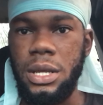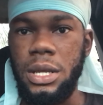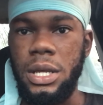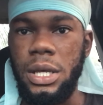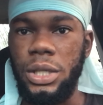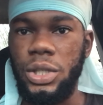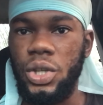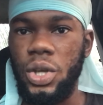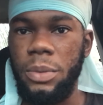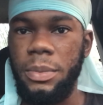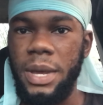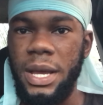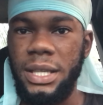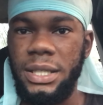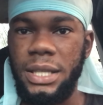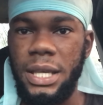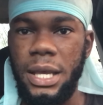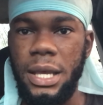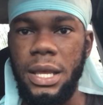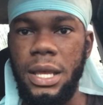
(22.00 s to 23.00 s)
You see me, I
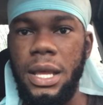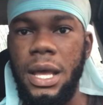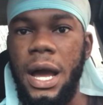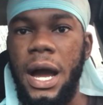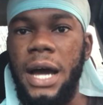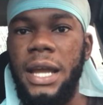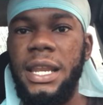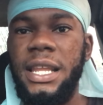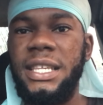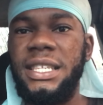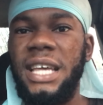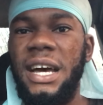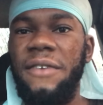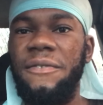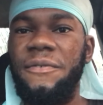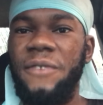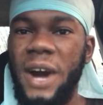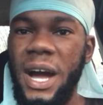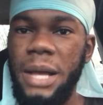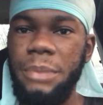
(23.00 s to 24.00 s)
say, and this a
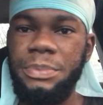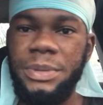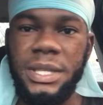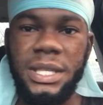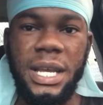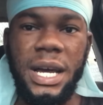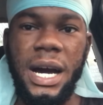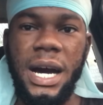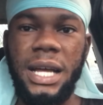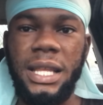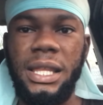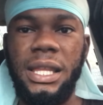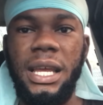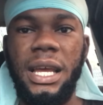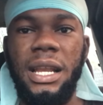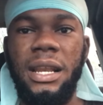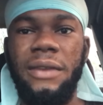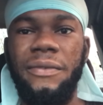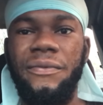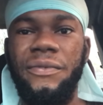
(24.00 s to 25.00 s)
Vybz
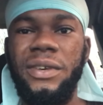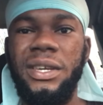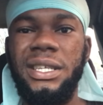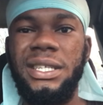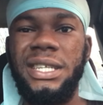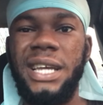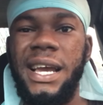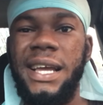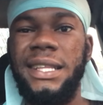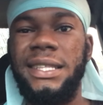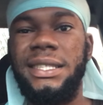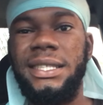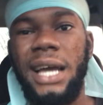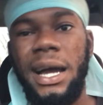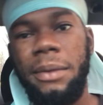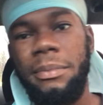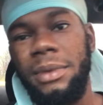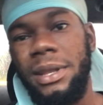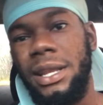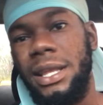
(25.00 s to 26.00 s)
Kartel featuring
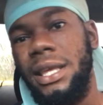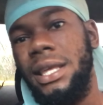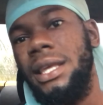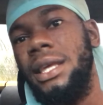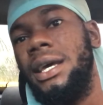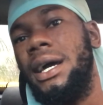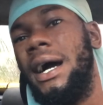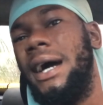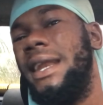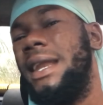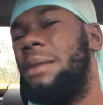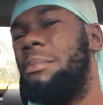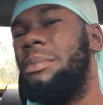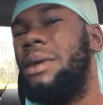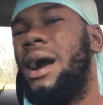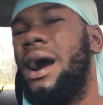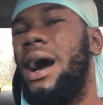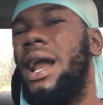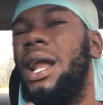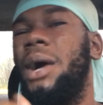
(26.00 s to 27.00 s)
Tommy Lee, and them
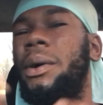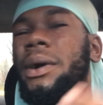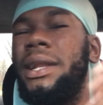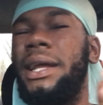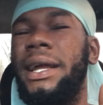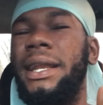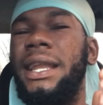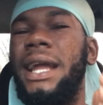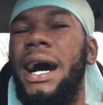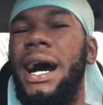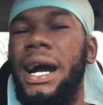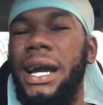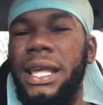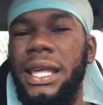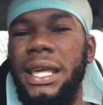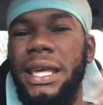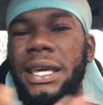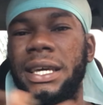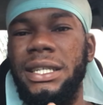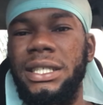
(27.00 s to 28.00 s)
call one a Dark
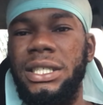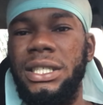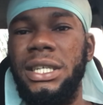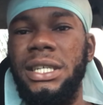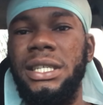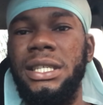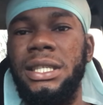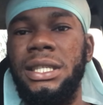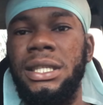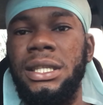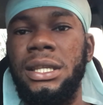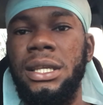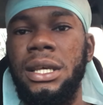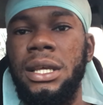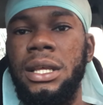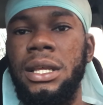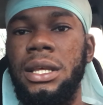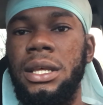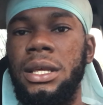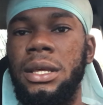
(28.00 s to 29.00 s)
Ages.
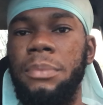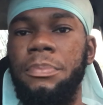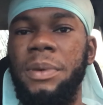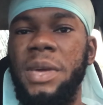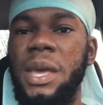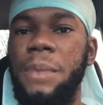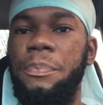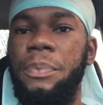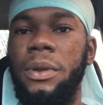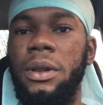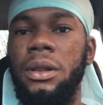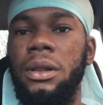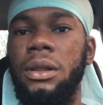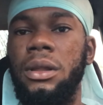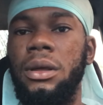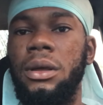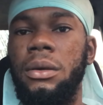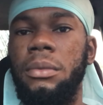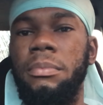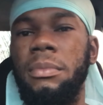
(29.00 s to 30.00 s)
People,
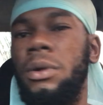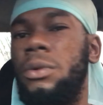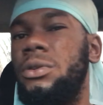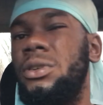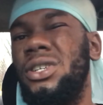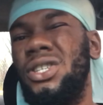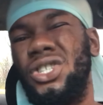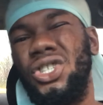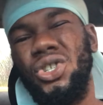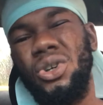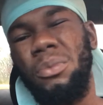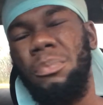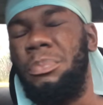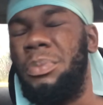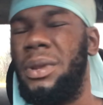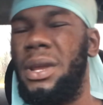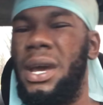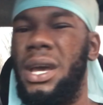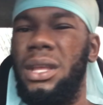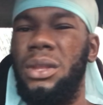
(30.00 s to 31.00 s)
I could just jump
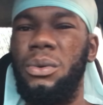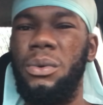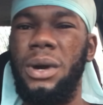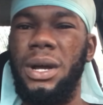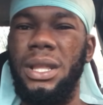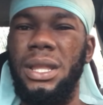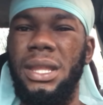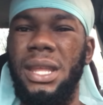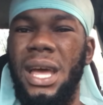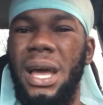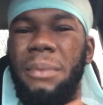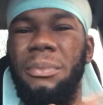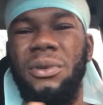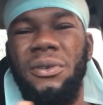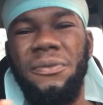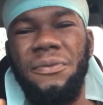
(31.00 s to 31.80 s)
in at one time on a